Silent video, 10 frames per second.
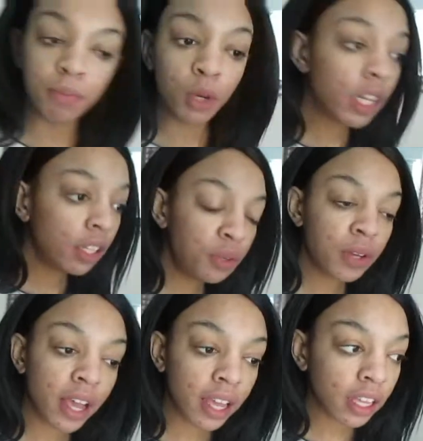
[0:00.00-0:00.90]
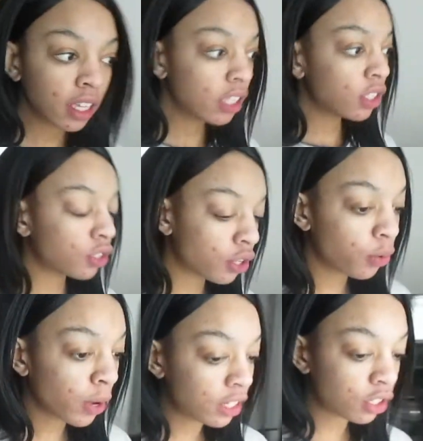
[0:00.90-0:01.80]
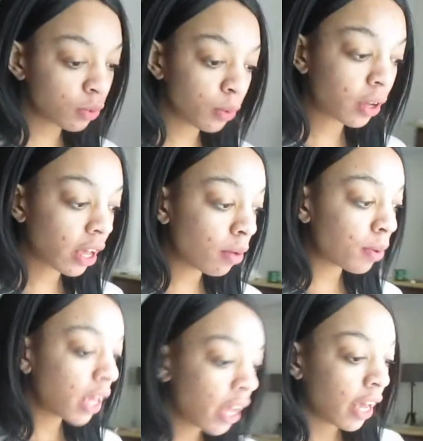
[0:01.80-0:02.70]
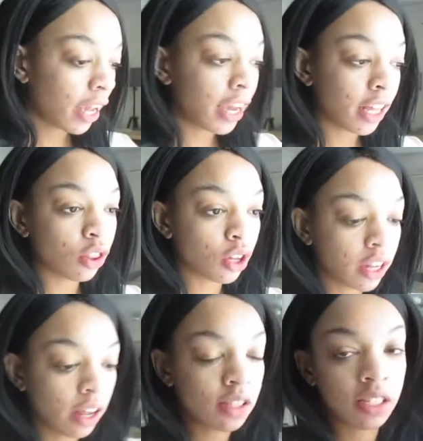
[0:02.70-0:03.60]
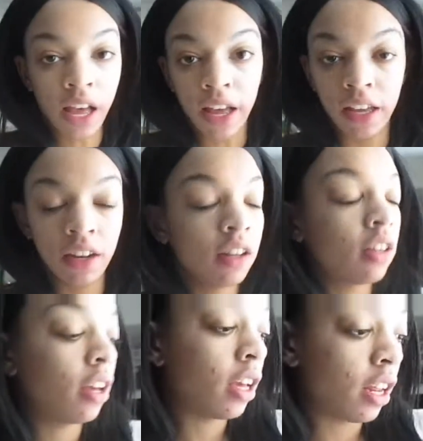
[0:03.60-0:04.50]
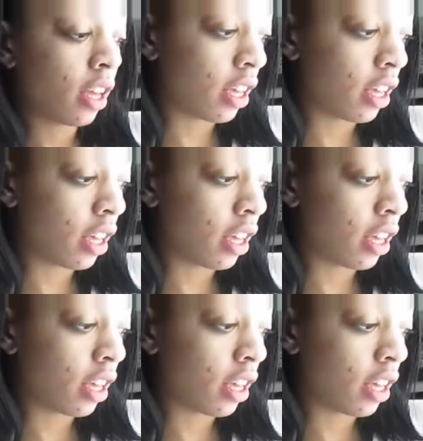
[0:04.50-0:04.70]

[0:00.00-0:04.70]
morning you guys. So I just woke up and look at outside. It